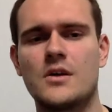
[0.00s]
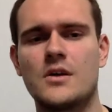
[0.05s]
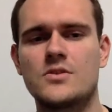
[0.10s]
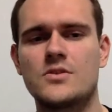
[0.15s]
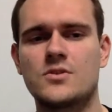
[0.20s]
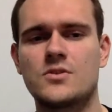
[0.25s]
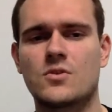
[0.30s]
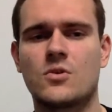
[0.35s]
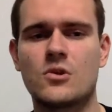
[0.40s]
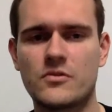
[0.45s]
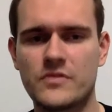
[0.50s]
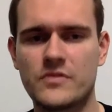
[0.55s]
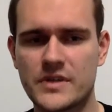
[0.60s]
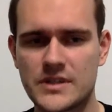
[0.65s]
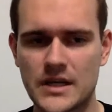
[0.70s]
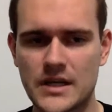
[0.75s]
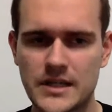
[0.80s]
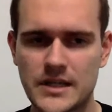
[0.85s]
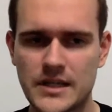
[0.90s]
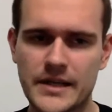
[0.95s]
So all
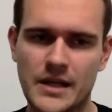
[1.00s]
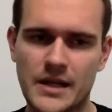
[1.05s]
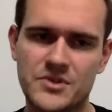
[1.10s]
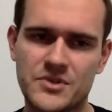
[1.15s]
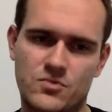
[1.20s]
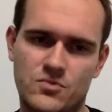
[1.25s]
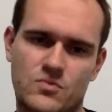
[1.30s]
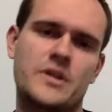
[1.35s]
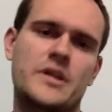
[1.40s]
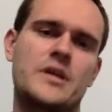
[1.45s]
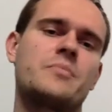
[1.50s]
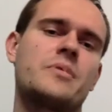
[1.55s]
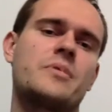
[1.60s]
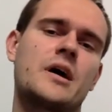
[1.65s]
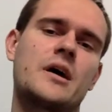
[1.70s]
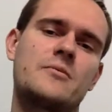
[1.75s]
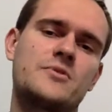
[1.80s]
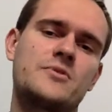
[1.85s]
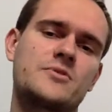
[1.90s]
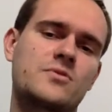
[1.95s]
this actually comes in one
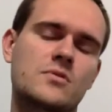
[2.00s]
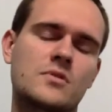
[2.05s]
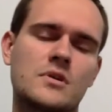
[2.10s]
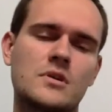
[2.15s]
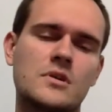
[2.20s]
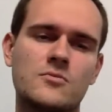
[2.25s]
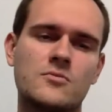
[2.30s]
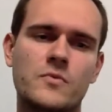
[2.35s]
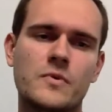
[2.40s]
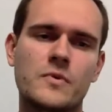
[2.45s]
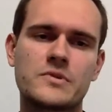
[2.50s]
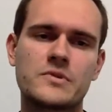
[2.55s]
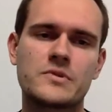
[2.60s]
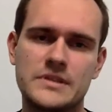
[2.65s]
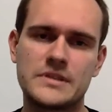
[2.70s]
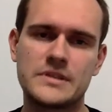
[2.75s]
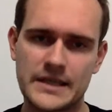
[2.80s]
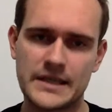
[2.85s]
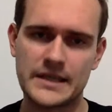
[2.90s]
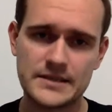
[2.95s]
API with Google. We
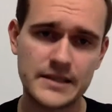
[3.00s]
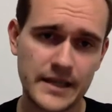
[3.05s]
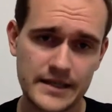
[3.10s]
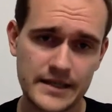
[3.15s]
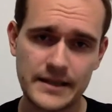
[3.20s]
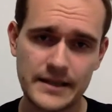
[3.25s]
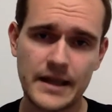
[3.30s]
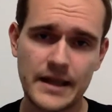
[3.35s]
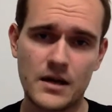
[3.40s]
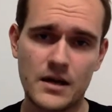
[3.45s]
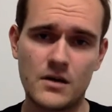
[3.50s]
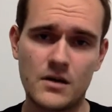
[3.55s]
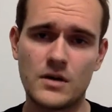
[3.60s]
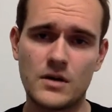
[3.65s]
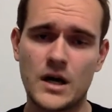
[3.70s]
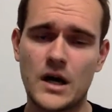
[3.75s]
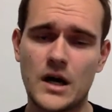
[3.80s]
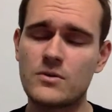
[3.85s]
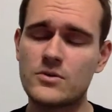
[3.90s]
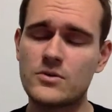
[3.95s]
are testing it
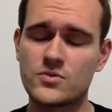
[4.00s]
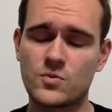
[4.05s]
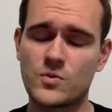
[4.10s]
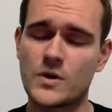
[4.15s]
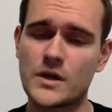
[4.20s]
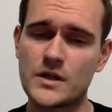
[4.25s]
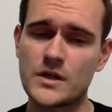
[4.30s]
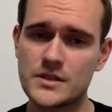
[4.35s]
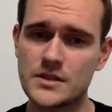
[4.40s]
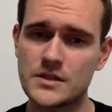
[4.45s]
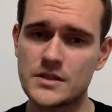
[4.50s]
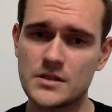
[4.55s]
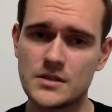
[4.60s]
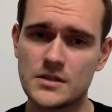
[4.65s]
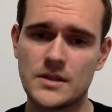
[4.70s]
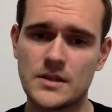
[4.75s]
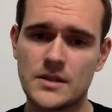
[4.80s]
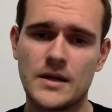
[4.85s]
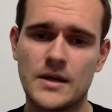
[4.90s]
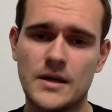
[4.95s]
now, how it works.
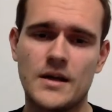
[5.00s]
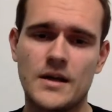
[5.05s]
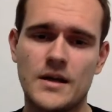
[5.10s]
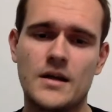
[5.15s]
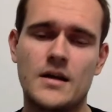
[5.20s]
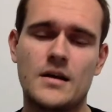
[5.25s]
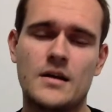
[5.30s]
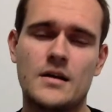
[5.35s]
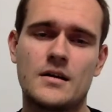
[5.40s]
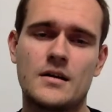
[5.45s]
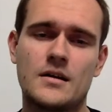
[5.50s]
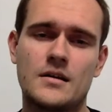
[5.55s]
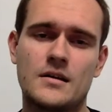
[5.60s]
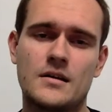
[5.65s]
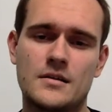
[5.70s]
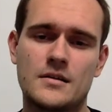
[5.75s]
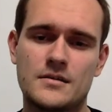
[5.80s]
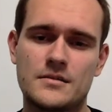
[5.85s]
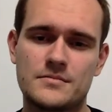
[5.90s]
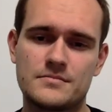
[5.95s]

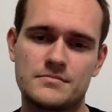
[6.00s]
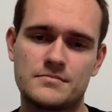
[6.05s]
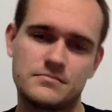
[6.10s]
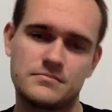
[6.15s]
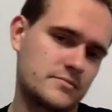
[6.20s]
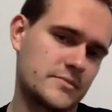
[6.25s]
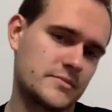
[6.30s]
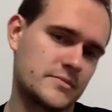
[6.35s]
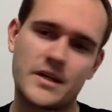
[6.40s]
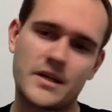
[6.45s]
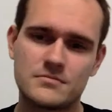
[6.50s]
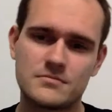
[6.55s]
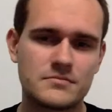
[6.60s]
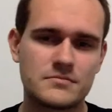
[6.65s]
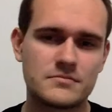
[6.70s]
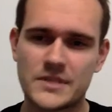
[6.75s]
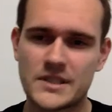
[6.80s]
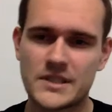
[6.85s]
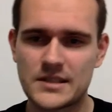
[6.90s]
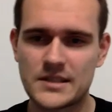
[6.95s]
Yeah,
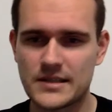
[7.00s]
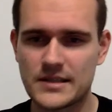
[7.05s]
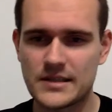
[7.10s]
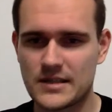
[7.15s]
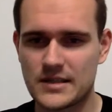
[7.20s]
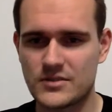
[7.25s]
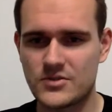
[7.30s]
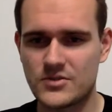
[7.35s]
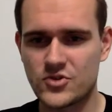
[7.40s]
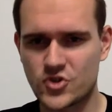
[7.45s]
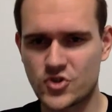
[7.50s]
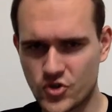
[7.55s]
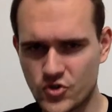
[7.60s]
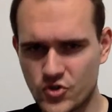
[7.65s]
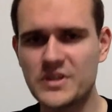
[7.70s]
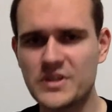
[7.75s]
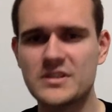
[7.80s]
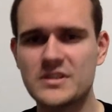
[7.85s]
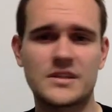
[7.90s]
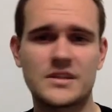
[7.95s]
basically that
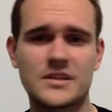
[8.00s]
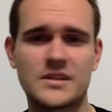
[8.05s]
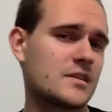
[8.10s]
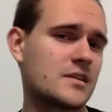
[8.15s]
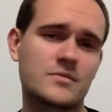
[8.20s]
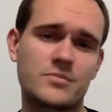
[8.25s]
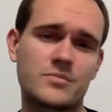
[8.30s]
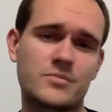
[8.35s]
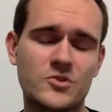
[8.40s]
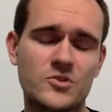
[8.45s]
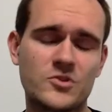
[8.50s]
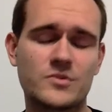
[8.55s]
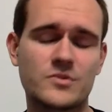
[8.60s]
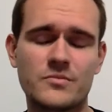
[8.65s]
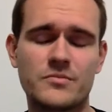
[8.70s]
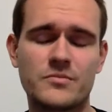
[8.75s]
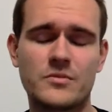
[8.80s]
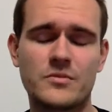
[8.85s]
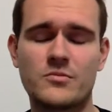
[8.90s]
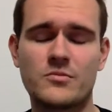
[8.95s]
should be seen it
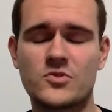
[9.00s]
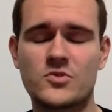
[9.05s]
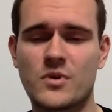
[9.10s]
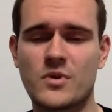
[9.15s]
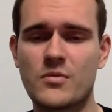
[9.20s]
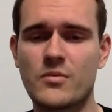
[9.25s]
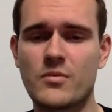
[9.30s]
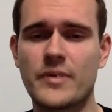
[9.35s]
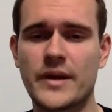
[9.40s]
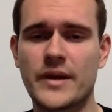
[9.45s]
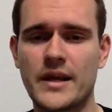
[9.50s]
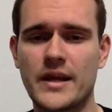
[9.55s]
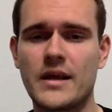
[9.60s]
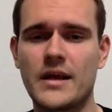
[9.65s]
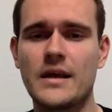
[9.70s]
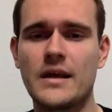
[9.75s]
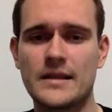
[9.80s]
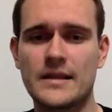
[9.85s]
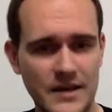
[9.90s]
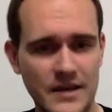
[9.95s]
most probably,
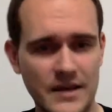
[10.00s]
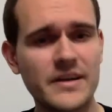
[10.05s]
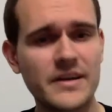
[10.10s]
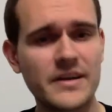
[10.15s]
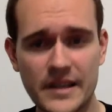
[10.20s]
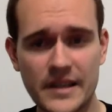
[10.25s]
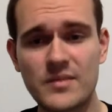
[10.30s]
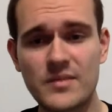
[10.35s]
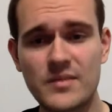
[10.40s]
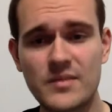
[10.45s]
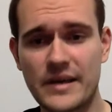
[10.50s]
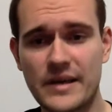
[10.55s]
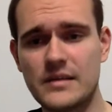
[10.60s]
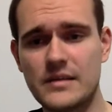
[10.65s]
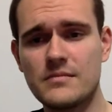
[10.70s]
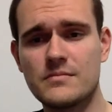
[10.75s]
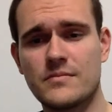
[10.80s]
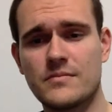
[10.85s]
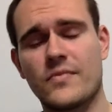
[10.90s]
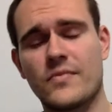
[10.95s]
definitely in the
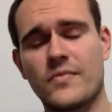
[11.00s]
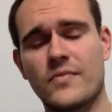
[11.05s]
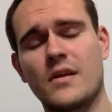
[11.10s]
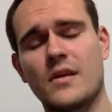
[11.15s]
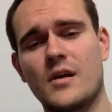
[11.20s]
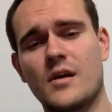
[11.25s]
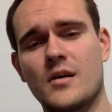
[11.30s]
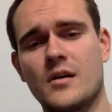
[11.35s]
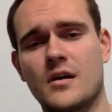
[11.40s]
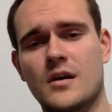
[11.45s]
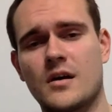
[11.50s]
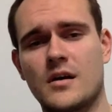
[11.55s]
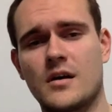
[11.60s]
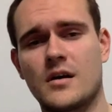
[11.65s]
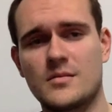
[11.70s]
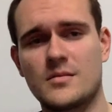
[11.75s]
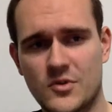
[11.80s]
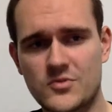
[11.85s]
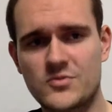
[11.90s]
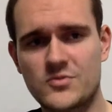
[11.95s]
beta.
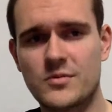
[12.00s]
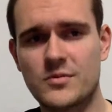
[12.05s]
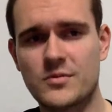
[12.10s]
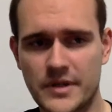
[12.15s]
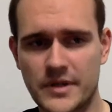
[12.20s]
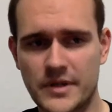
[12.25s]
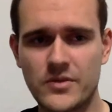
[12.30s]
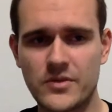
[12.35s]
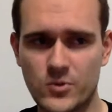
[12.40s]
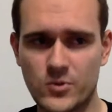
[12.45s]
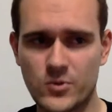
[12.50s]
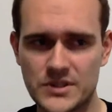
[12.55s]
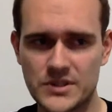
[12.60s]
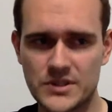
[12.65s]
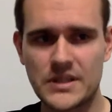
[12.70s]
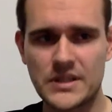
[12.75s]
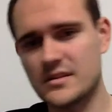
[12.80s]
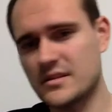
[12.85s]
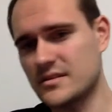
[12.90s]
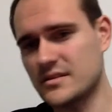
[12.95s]
Most probably you will
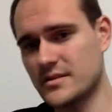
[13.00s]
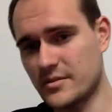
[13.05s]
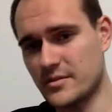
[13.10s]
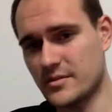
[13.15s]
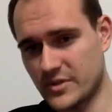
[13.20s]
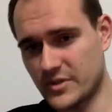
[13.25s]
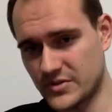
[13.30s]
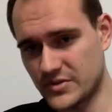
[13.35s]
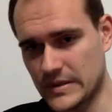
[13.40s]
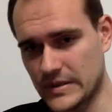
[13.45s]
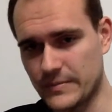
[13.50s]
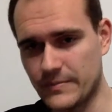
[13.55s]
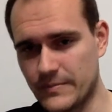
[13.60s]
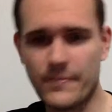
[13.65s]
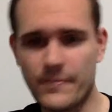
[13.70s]
see it in December as well.